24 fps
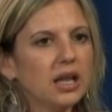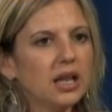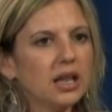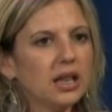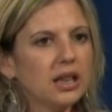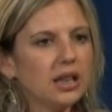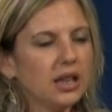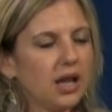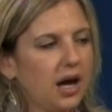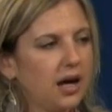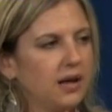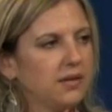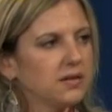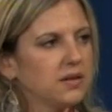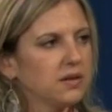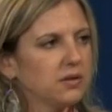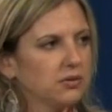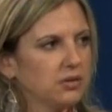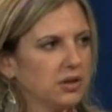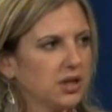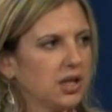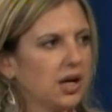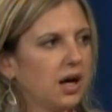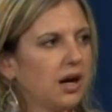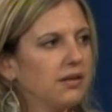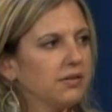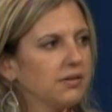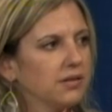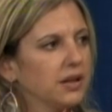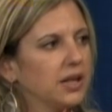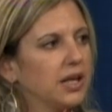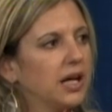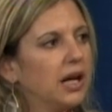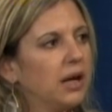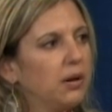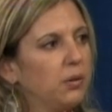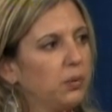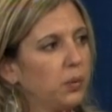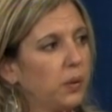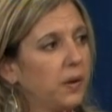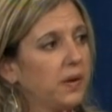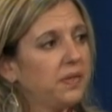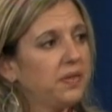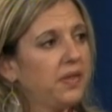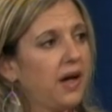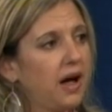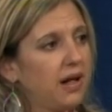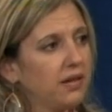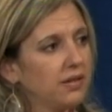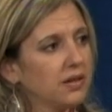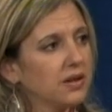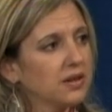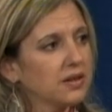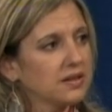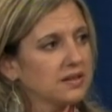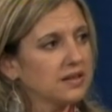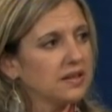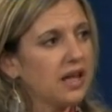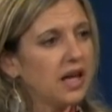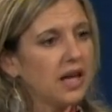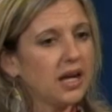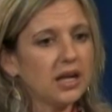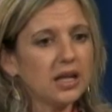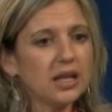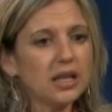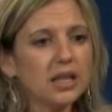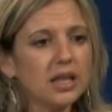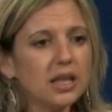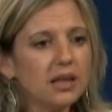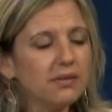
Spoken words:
lives in recovery and what that looks like,